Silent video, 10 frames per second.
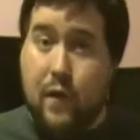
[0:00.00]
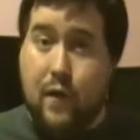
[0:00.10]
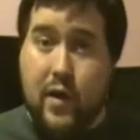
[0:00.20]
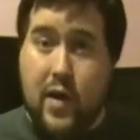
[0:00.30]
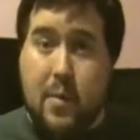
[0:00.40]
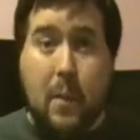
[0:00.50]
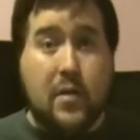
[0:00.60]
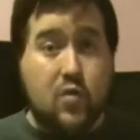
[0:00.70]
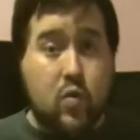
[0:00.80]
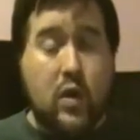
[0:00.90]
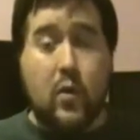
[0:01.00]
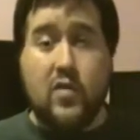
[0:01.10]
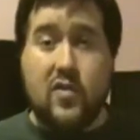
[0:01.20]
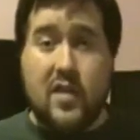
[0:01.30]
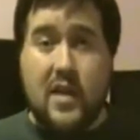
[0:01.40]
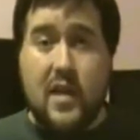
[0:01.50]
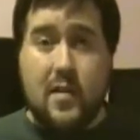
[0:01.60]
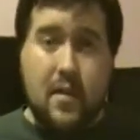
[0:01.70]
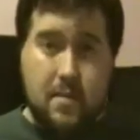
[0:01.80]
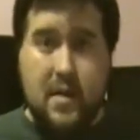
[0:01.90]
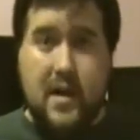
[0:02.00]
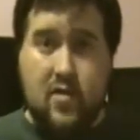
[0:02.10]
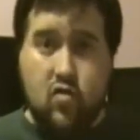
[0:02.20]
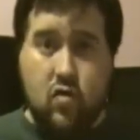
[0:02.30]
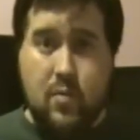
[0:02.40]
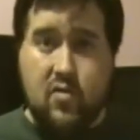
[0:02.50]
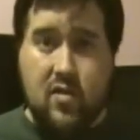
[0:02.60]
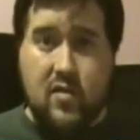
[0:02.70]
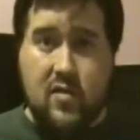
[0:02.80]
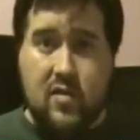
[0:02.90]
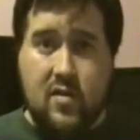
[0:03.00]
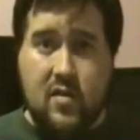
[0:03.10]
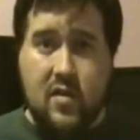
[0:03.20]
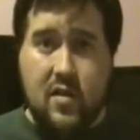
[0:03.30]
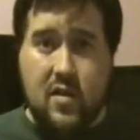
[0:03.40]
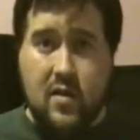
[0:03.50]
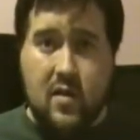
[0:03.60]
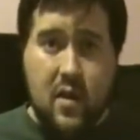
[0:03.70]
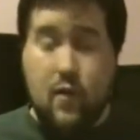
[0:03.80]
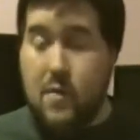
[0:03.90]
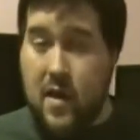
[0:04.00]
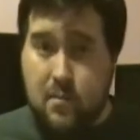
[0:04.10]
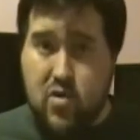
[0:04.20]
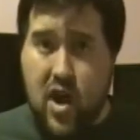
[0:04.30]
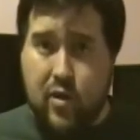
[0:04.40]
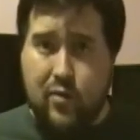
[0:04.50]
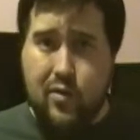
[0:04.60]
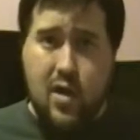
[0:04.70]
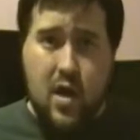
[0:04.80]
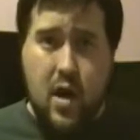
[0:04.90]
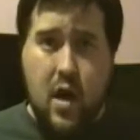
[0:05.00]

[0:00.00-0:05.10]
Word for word: Feel free to hit me up on Twitter, which is in my descriptions for my channel.